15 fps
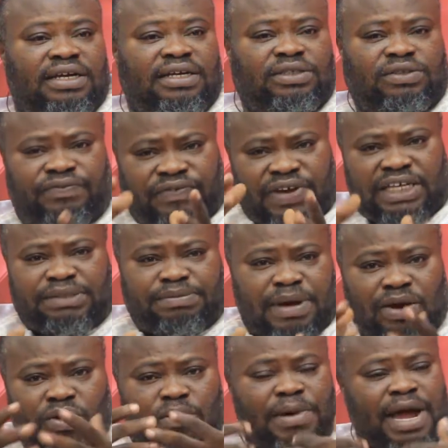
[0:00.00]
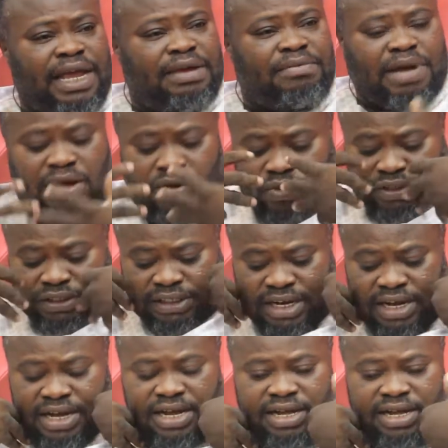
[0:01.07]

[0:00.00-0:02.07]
And so first, by Obanium and Cosher,